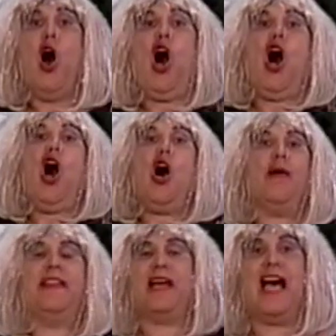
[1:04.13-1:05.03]

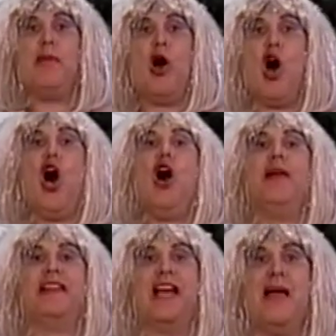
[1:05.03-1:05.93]
all the time, all
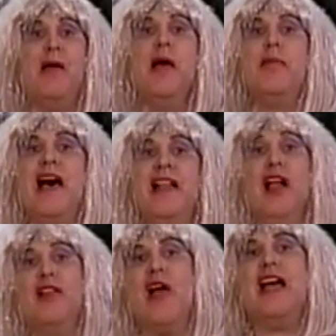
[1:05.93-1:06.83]
the time, but
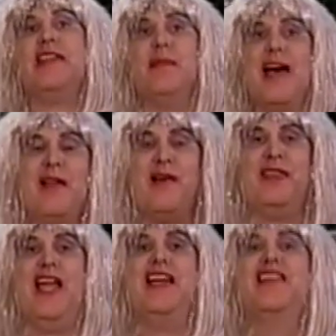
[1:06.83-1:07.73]
lots of other
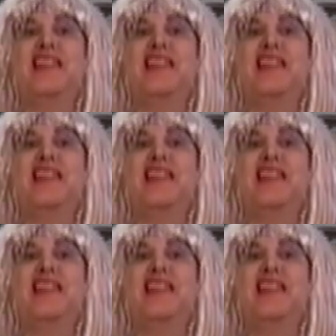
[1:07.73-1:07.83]
things,